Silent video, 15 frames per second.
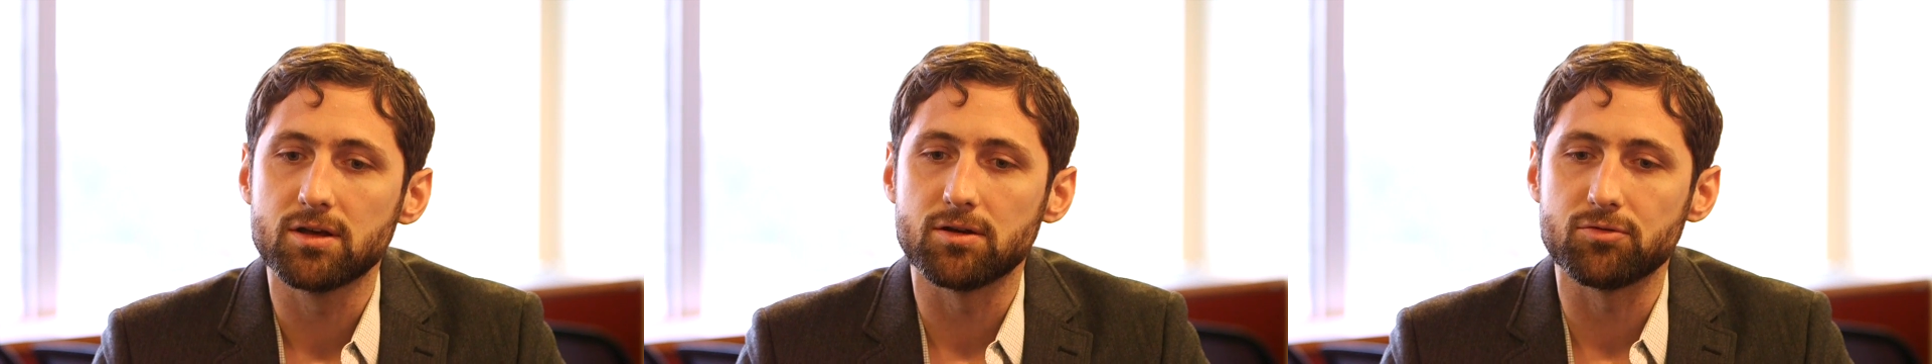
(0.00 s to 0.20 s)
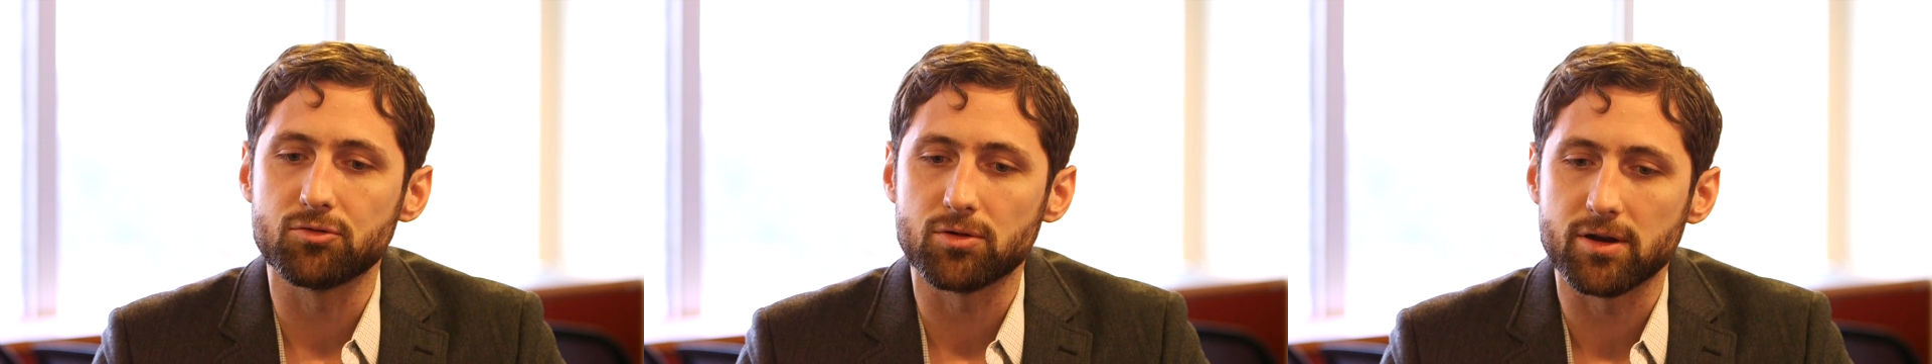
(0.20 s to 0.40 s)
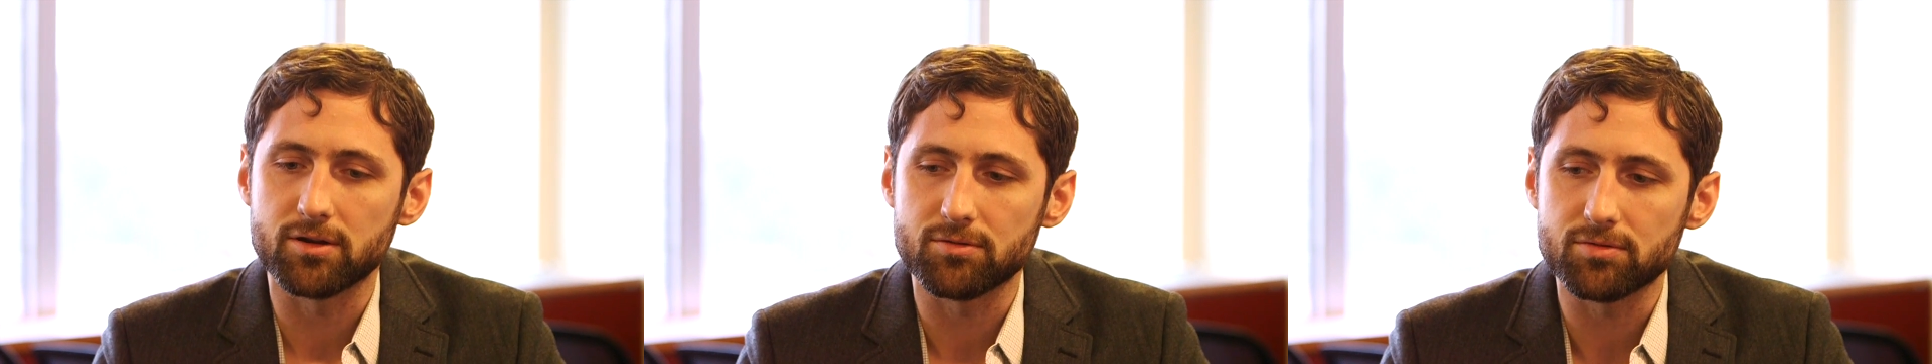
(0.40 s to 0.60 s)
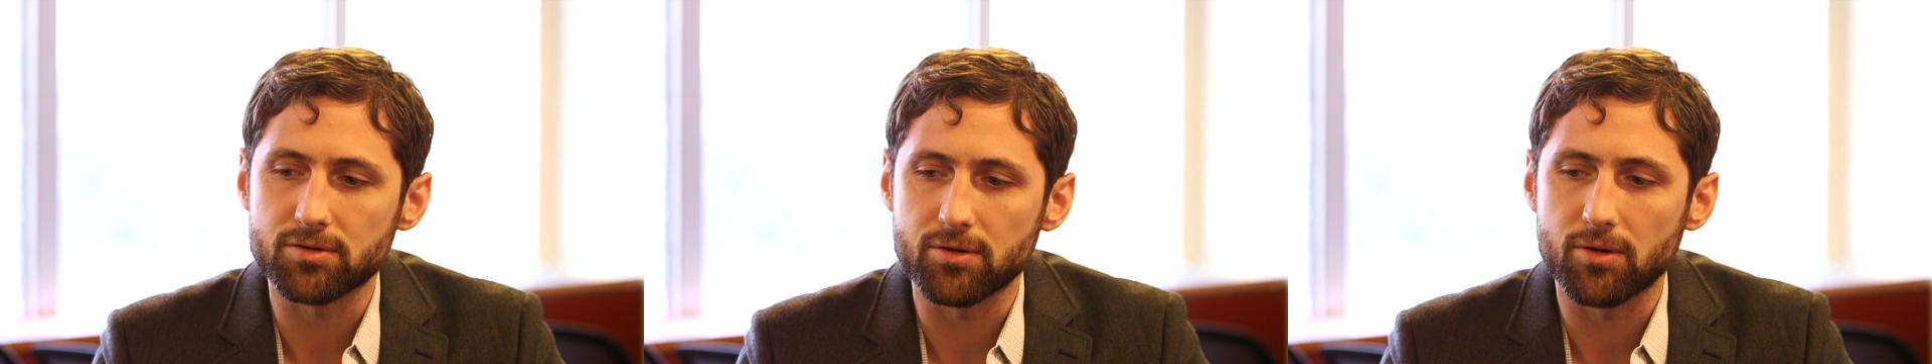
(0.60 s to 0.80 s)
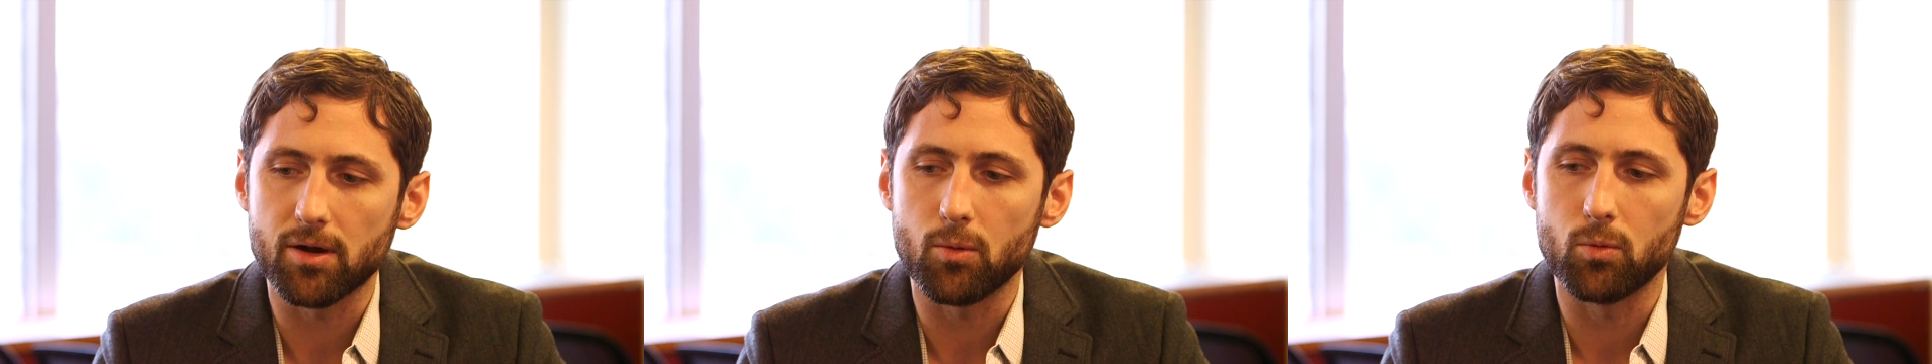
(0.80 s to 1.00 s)
of trying to
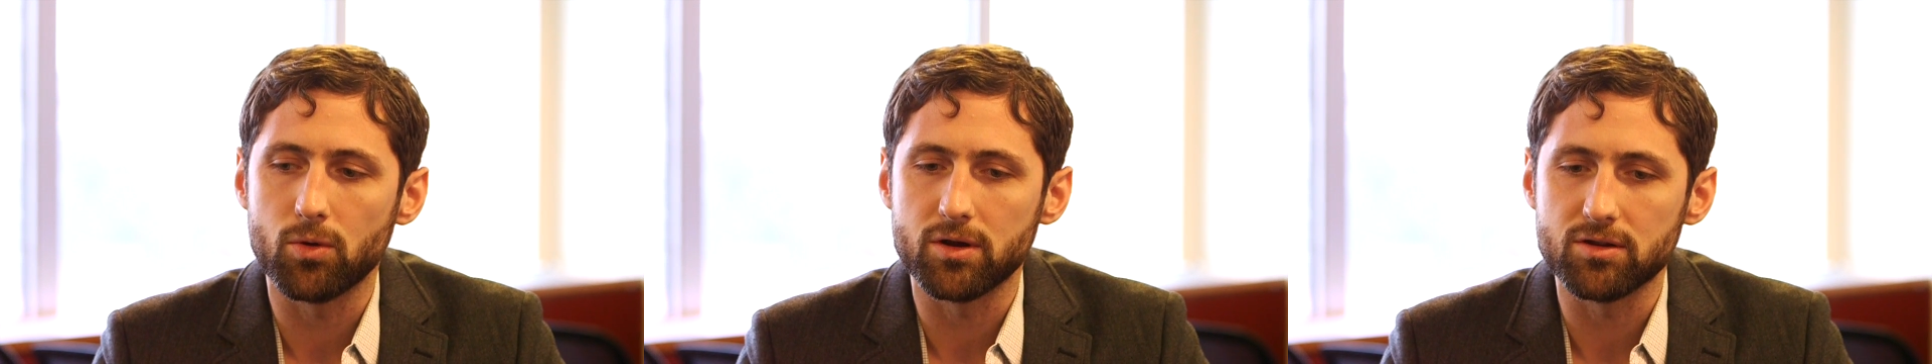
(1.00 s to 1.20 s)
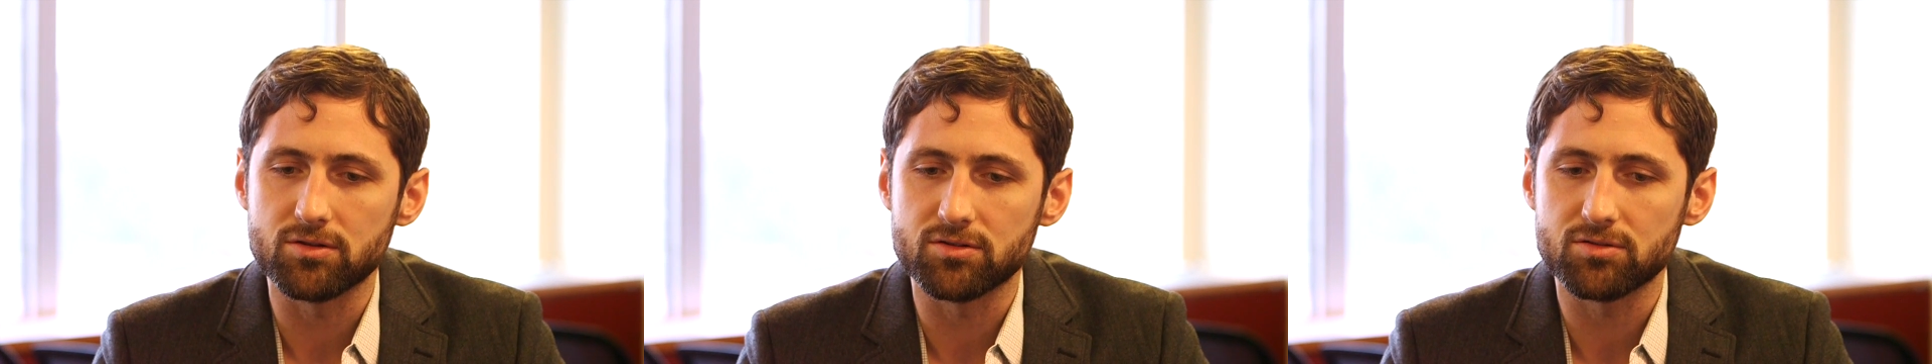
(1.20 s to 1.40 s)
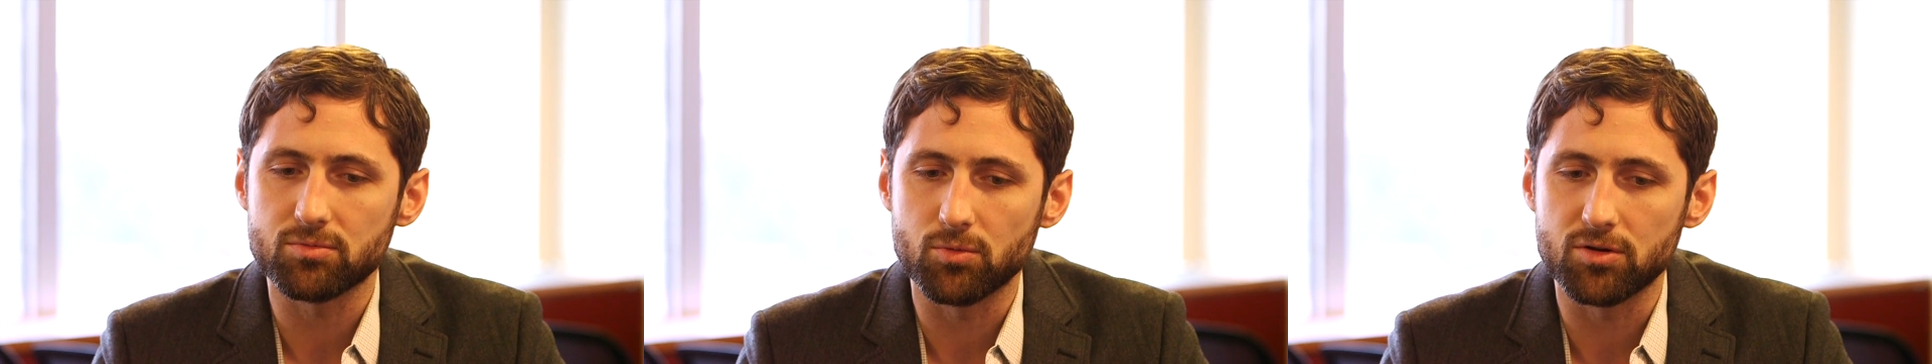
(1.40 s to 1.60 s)
figure out what is,